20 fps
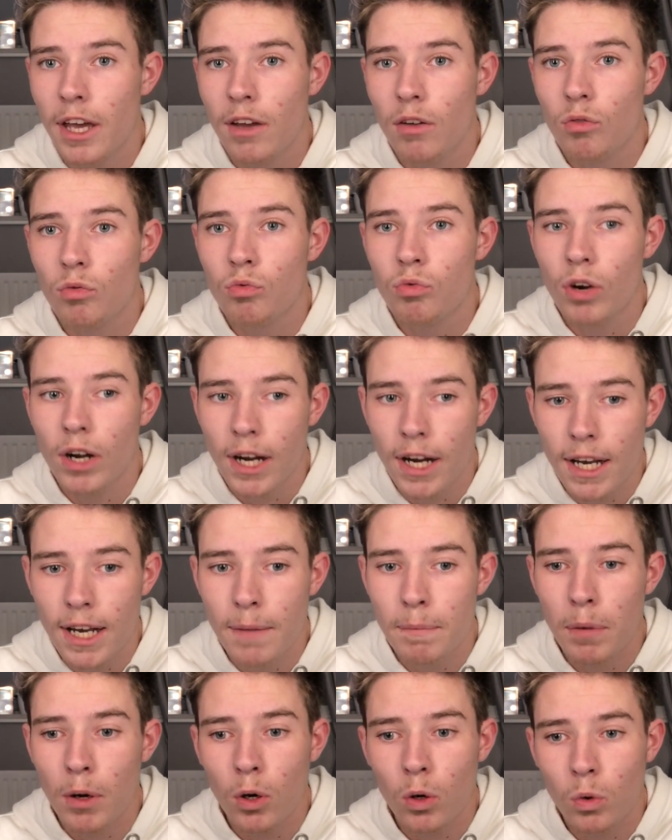It
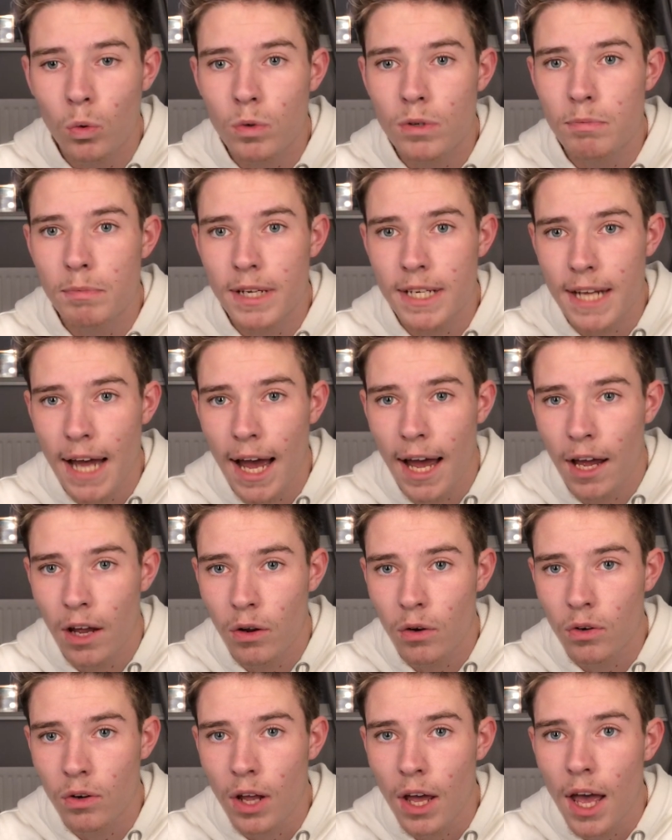really pulled me
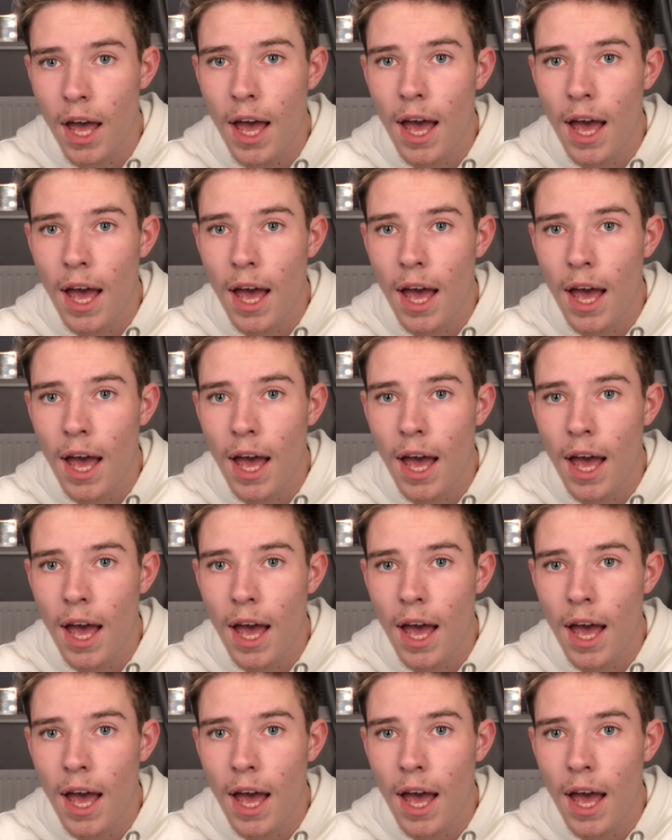down